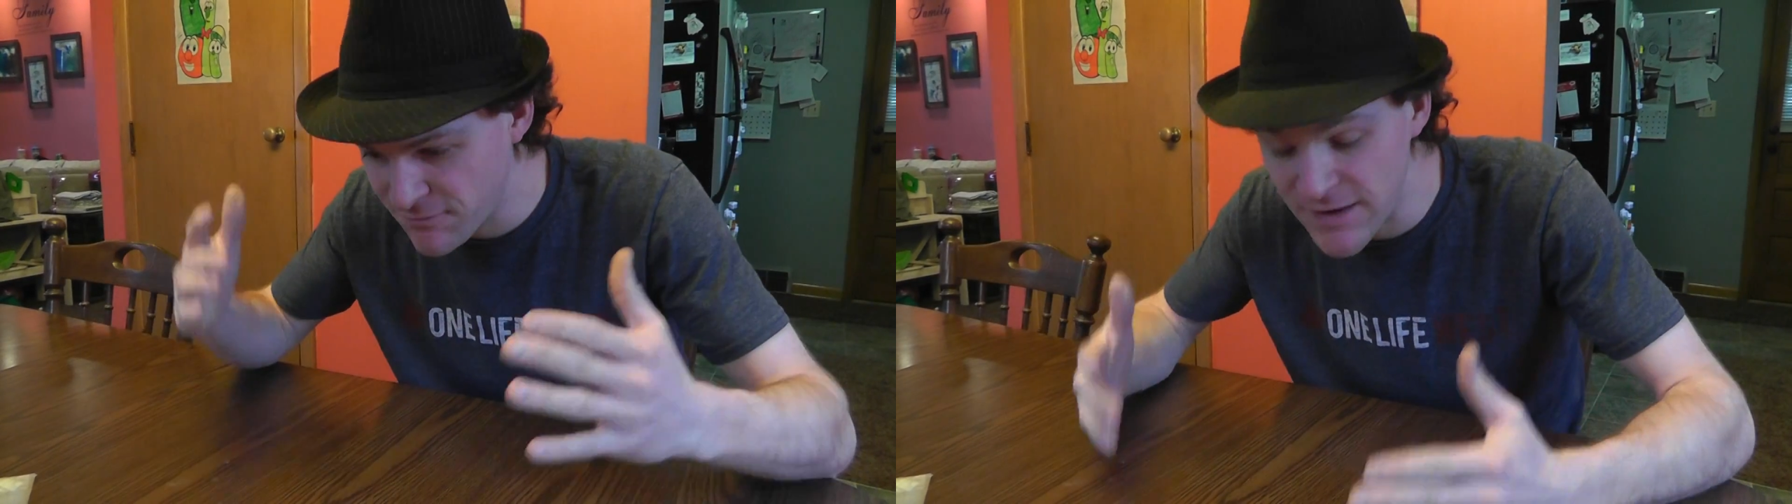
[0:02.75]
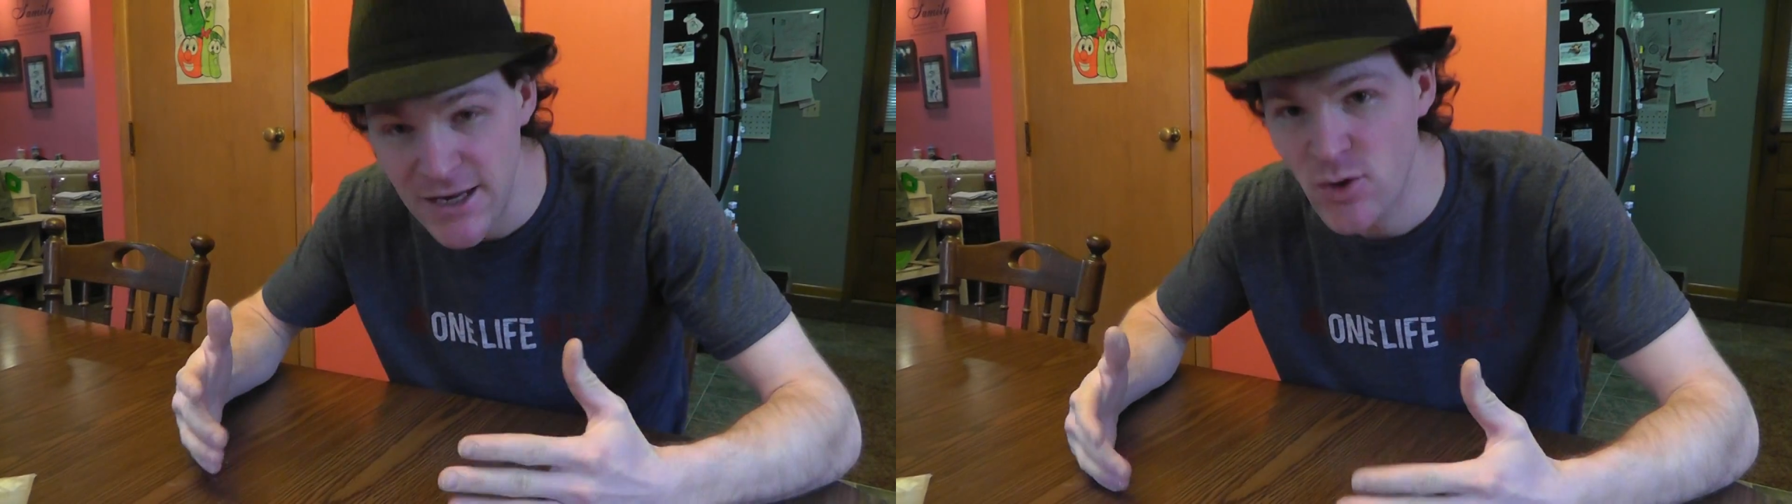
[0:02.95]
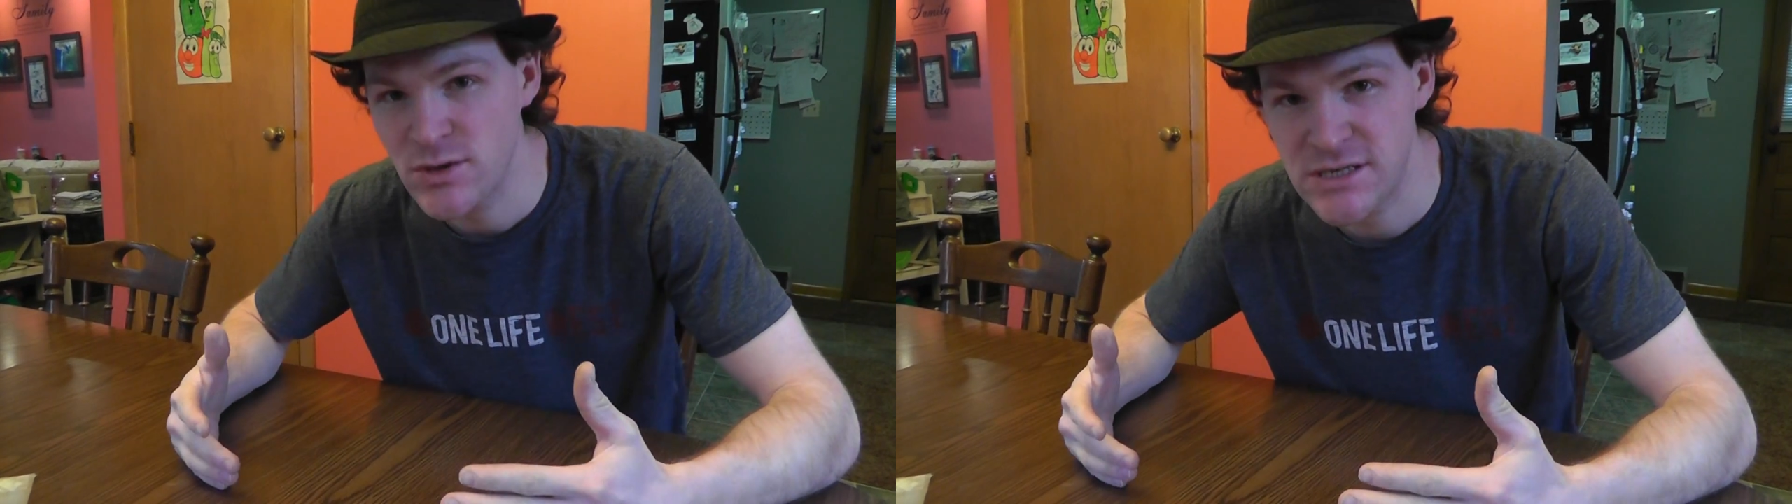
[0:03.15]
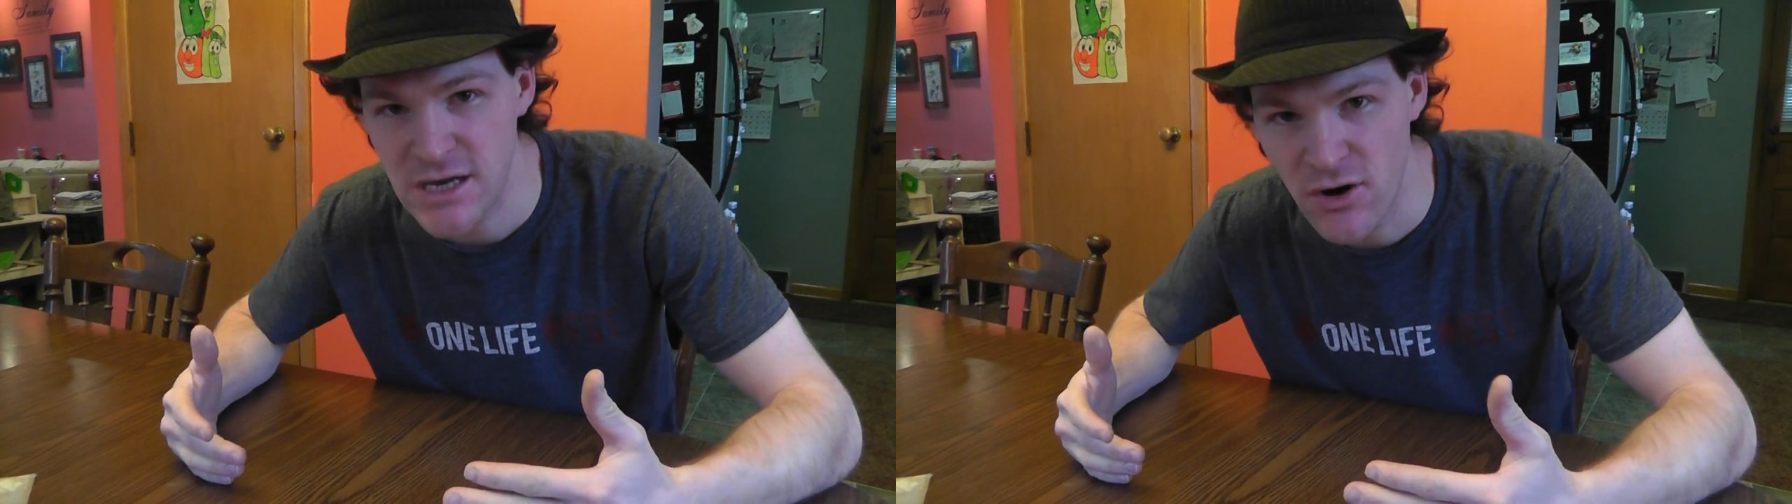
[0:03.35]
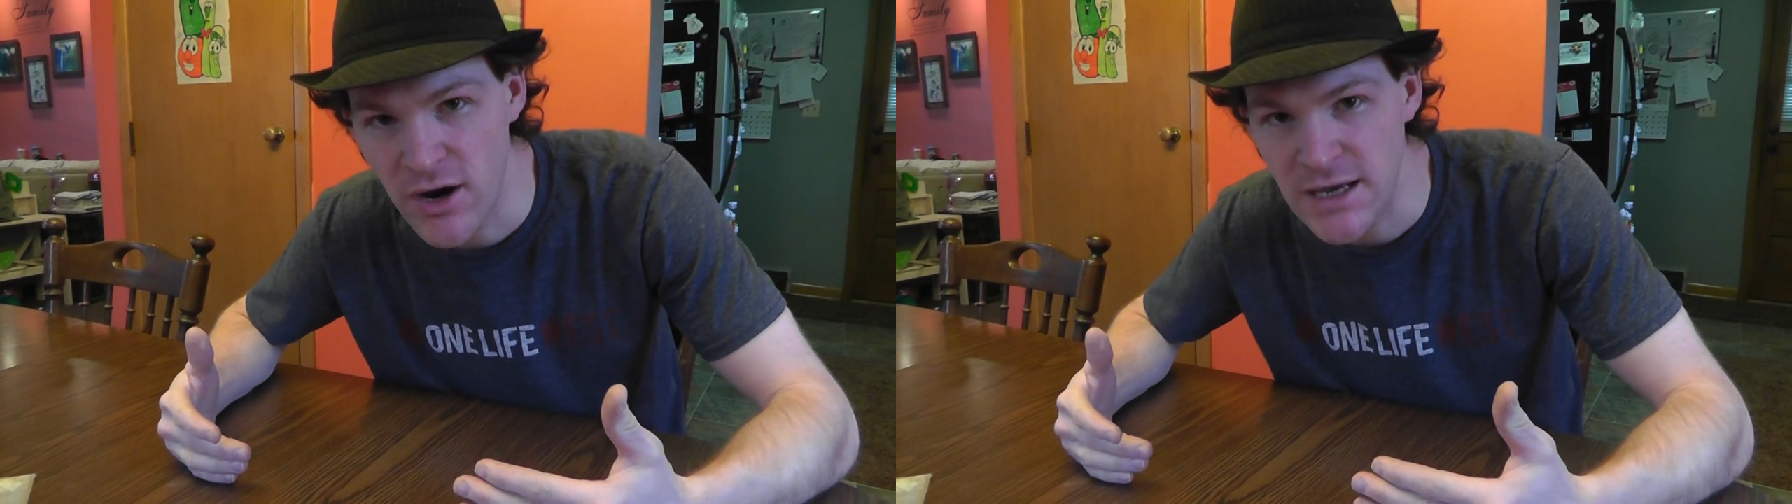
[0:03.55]
video
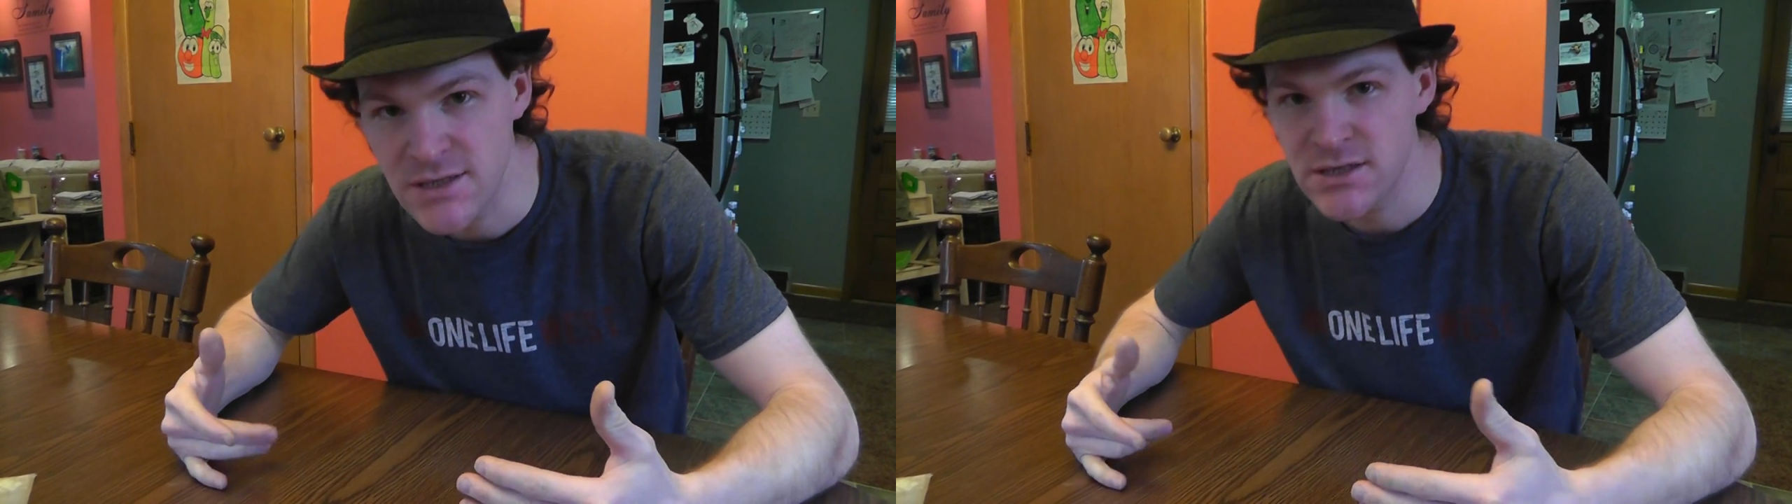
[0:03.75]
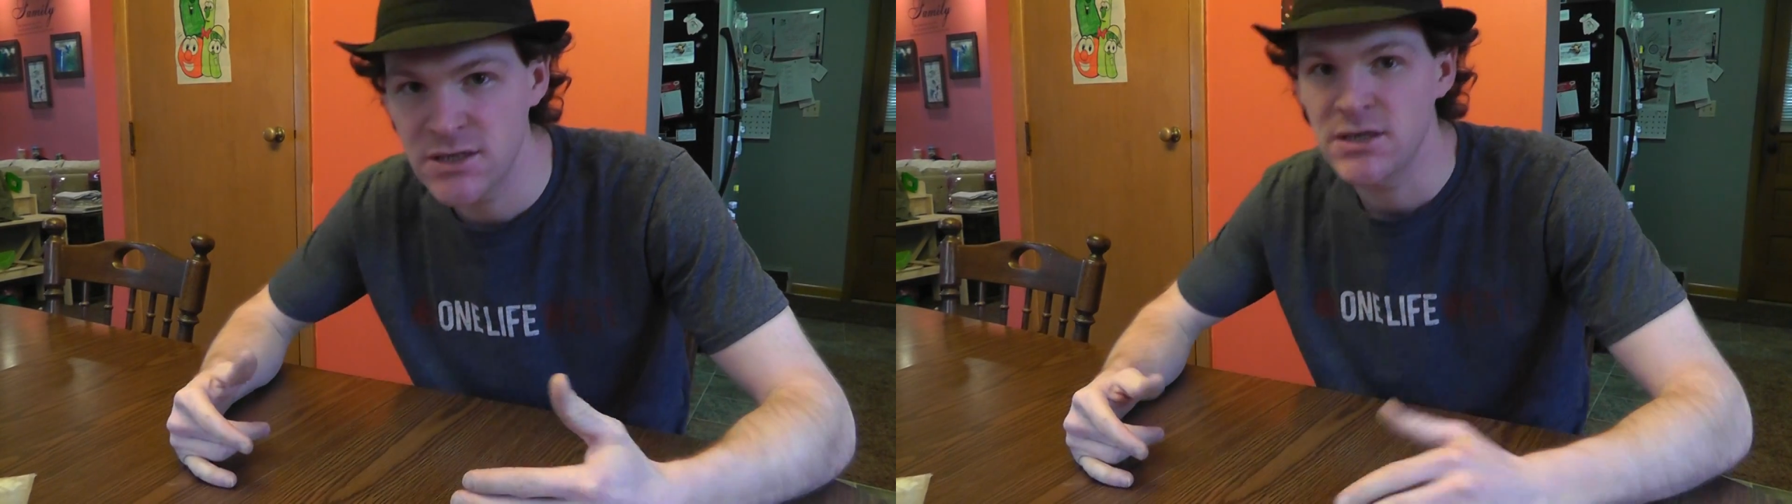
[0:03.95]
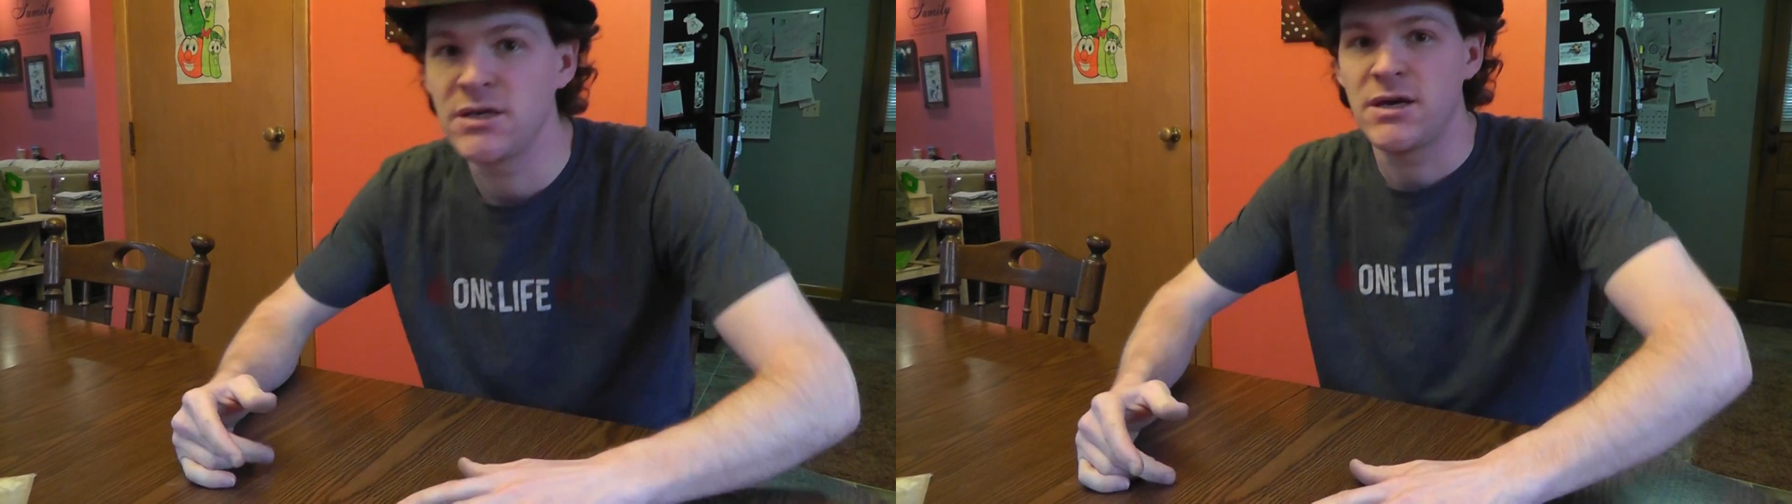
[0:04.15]
series